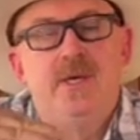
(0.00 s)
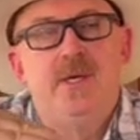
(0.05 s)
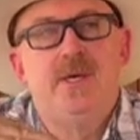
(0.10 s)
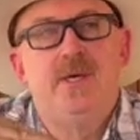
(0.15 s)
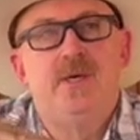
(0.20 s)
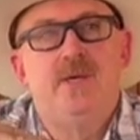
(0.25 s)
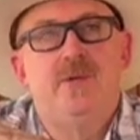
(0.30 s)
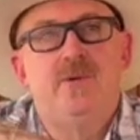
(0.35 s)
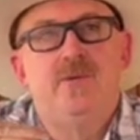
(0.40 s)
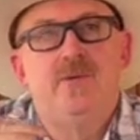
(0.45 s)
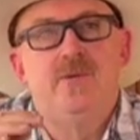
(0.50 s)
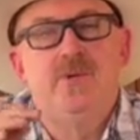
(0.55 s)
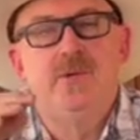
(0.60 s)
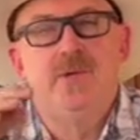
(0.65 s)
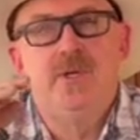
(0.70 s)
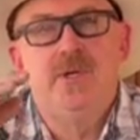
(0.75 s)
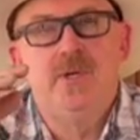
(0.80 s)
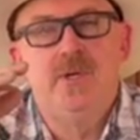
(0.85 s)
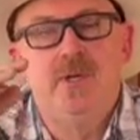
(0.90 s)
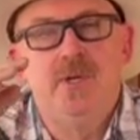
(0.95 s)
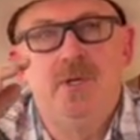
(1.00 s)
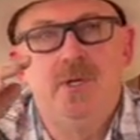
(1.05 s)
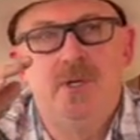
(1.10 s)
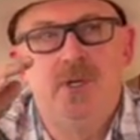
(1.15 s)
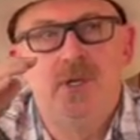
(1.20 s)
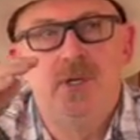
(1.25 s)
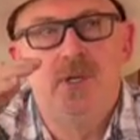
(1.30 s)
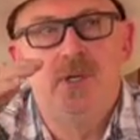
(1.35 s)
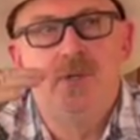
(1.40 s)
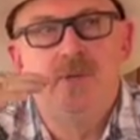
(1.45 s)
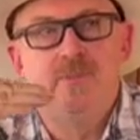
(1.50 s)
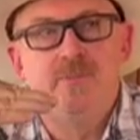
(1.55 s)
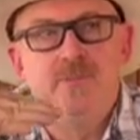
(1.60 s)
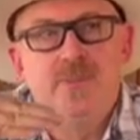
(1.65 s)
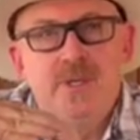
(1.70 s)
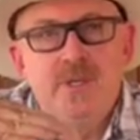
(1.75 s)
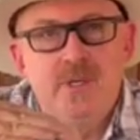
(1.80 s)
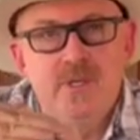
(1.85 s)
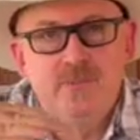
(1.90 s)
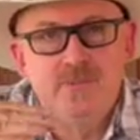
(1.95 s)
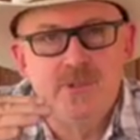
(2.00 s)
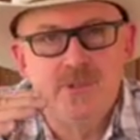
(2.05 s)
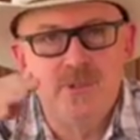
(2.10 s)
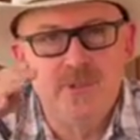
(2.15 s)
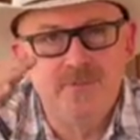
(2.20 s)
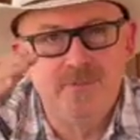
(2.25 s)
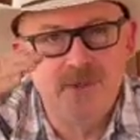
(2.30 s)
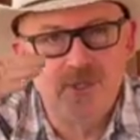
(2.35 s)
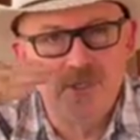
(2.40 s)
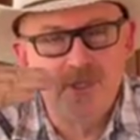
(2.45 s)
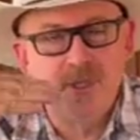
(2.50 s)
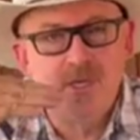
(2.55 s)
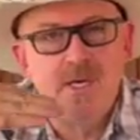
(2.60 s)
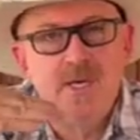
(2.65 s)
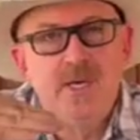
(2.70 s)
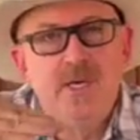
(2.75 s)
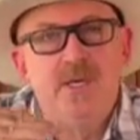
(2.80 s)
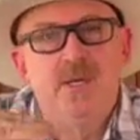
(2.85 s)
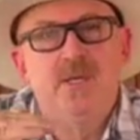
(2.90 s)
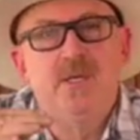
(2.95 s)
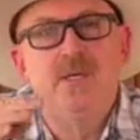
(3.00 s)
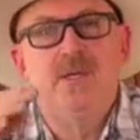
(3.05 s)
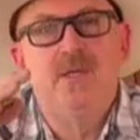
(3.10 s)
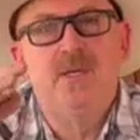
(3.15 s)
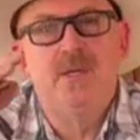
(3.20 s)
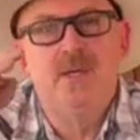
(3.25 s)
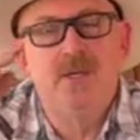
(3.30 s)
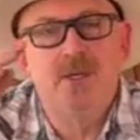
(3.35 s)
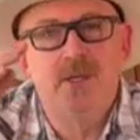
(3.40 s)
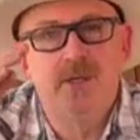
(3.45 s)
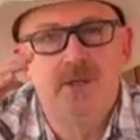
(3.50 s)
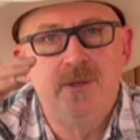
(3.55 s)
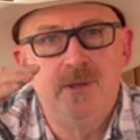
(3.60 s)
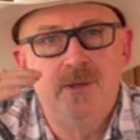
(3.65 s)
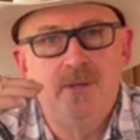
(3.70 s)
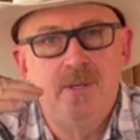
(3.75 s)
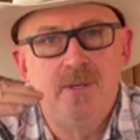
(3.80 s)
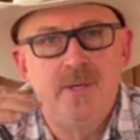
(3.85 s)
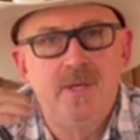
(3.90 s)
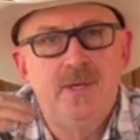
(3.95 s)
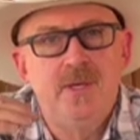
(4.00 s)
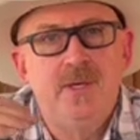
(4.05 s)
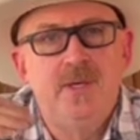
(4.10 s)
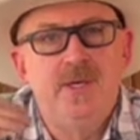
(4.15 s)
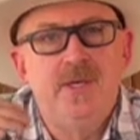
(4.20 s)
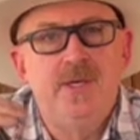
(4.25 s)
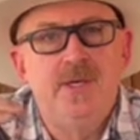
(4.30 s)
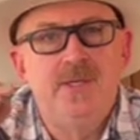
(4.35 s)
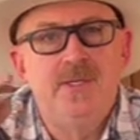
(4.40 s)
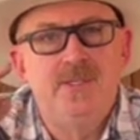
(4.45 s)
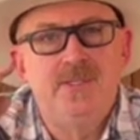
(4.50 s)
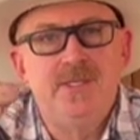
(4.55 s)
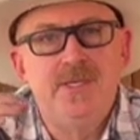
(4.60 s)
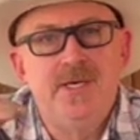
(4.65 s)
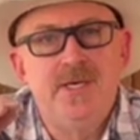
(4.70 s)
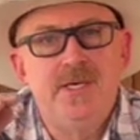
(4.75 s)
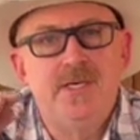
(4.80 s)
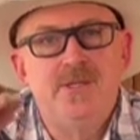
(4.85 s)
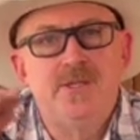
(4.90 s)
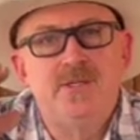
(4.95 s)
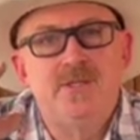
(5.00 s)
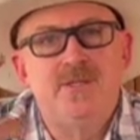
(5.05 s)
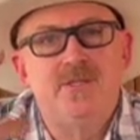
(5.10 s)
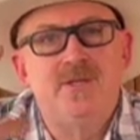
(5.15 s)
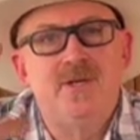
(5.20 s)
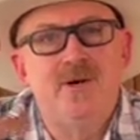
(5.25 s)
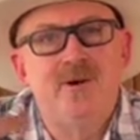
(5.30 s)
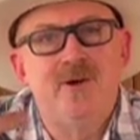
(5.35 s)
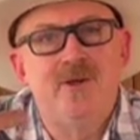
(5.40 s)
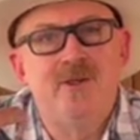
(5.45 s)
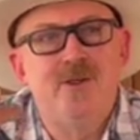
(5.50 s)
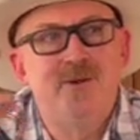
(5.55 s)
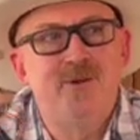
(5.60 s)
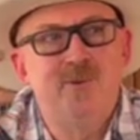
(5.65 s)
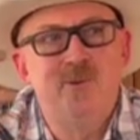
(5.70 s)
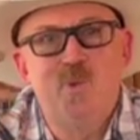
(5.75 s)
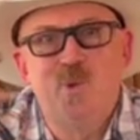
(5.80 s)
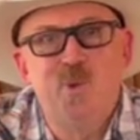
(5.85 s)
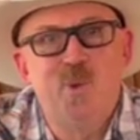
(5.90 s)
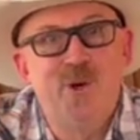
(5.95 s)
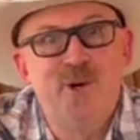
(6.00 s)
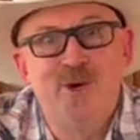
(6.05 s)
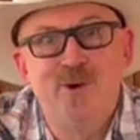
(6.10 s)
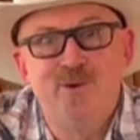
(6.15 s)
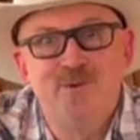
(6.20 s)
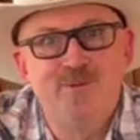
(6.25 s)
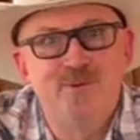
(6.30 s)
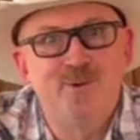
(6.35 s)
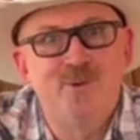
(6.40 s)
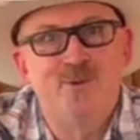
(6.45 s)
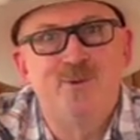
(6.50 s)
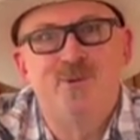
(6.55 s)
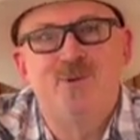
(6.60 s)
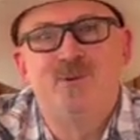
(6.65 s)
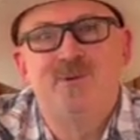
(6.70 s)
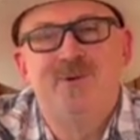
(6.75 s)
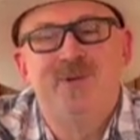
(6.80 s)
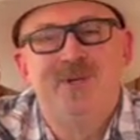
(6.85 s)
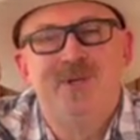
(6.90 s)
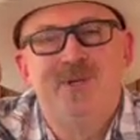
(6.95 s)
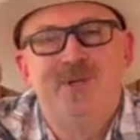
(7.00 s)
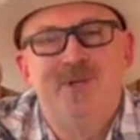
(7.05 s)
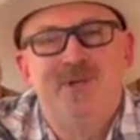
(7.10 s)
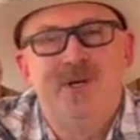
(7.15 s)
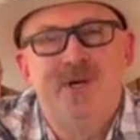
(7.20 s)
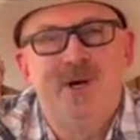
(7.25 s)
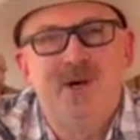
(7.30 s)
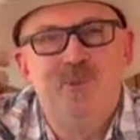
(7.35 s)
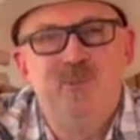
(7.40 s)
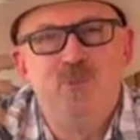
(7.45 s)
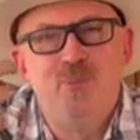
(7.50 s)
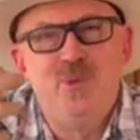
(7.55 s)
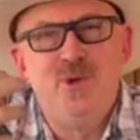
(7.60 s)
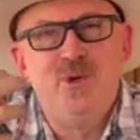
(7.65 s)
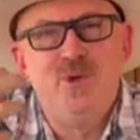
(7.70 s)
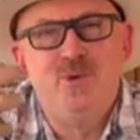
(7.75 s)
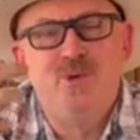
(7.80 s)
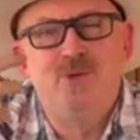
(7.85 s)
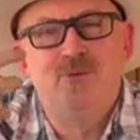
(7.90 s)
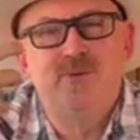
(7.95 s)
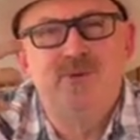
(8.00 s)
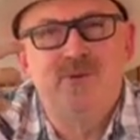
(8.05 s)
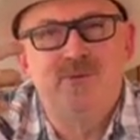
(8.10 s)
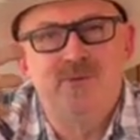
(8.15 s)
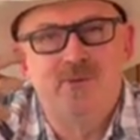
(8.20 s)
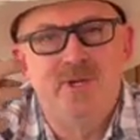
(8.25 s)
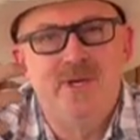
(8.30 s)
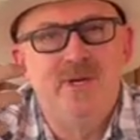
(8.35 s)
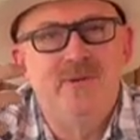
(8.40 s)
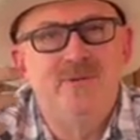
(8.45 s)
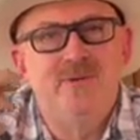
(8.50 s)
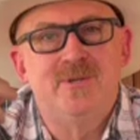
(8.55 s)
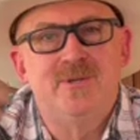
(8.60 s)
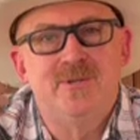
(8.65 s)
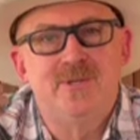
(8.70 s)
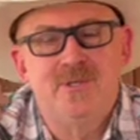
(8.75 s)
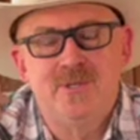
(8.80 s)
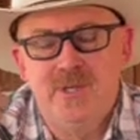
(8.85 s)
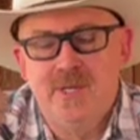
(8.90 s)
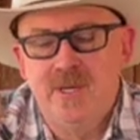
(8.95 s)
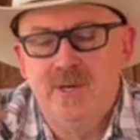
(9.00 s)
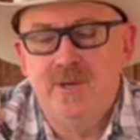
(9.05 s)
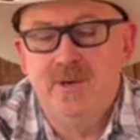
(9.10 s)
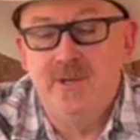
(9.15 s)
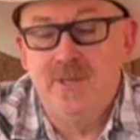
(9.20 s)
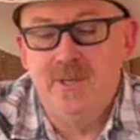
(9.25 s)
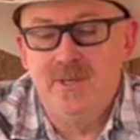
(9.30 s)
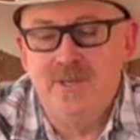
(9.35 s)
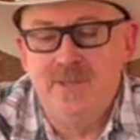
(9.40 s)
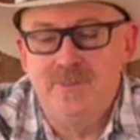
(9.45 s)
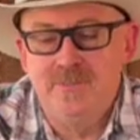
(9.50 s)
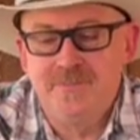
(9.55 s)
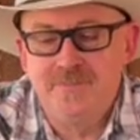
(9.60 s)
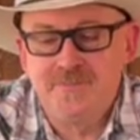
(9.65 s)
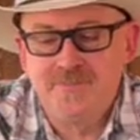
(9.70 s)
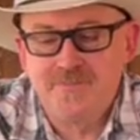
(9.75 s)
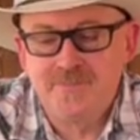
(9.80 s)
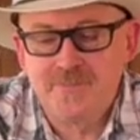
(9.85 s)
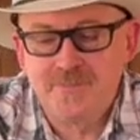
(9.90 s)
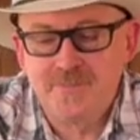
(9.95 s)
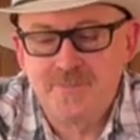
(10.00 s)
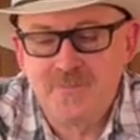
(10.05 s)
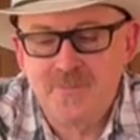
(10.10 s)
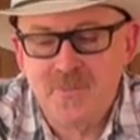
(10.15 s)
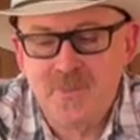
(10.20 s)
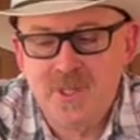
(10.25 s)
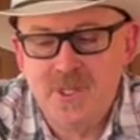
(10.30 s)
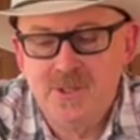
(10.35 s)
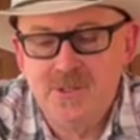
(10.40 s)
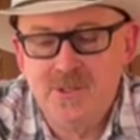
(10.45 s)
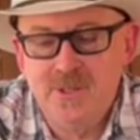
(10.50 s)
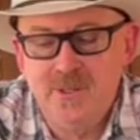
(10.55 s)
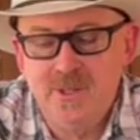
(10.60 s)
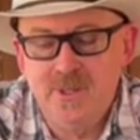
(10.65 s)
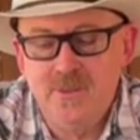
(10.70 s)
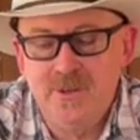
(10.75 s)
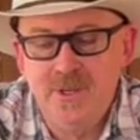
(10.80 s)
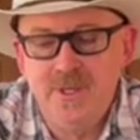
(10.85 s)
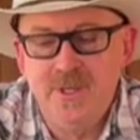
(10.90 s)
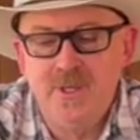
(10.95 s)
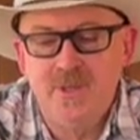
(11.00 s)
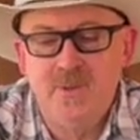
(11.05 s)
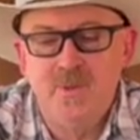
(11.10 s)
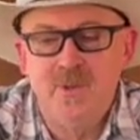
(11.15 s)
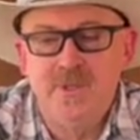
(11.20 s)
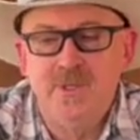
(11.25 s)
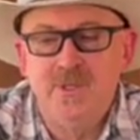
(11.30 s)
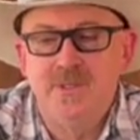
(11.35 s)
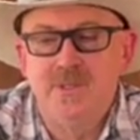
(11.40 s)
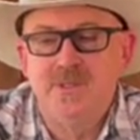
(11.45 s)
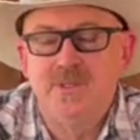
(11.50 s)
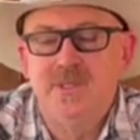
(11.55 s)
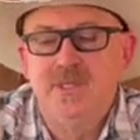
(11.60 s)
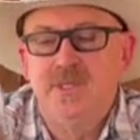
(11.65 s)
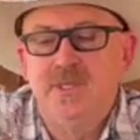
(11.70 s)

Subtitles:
and really becomes sophisticated, and tastes all the wonderful, beautiful flavors that are in it. So here we go with